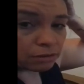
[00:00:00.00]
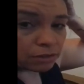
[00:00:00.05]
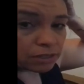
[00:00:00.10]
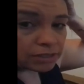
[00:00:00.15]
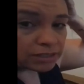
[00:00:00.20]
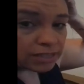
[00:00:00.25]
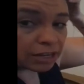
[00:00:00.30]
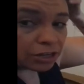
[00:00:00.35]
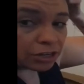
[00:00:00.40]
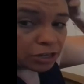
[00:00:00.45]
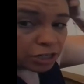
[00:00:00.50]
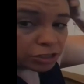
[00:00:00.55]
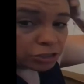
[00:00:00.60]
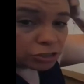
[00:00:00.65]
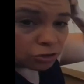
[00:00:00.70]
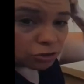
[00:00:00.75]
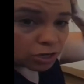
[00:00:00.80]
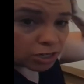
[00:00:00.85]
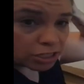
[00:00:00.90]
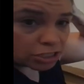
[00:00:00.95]
Is that good,
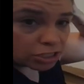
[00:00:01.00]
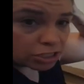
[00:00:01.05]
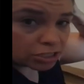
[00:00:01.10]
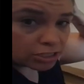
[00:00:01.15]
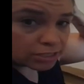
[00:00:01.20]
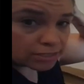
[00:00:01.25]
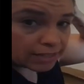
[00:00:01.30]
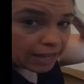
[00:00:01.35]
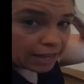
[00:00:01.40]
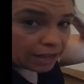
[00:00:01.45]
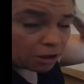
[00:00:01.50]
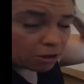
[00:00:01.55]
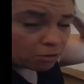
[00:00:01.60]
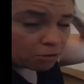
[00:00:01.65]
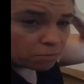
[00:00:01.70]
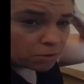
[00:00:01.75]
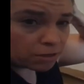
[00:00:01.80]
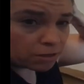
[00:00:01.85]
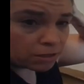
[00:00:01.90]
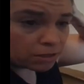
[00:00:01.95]
George? Does that
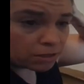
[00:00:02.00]
help?